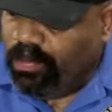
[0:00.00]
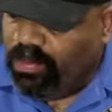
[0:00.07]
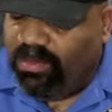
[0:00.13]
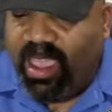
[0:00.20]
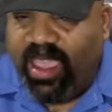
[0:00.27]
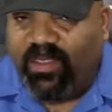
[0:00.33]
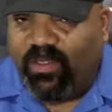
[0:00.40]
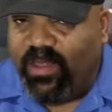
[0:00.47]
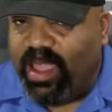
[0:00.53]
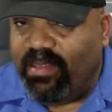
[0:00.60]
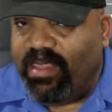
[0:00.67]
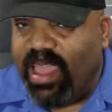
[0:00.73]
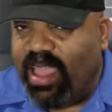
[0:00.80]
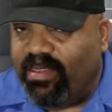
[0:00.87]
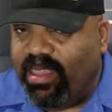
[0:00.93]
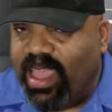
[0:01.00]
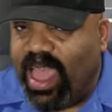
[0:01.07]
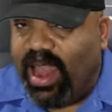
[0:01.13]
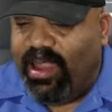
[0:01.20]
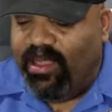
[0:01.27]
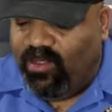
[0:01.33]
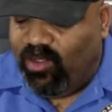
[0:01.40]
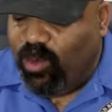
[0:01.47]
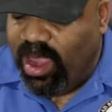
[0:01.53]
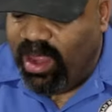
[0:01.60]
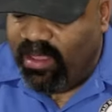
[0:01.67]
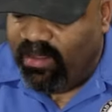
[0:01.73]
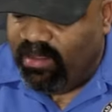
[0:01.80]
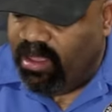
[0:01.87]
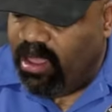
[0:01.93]
Tastes fantastic. Got a little
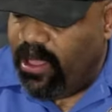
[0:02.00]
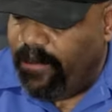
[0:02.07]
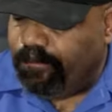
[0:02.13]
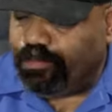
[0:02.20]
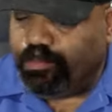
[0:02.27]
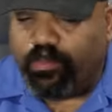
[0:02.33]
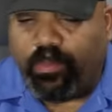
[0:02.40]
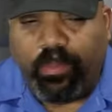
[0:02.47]
sweetness to it.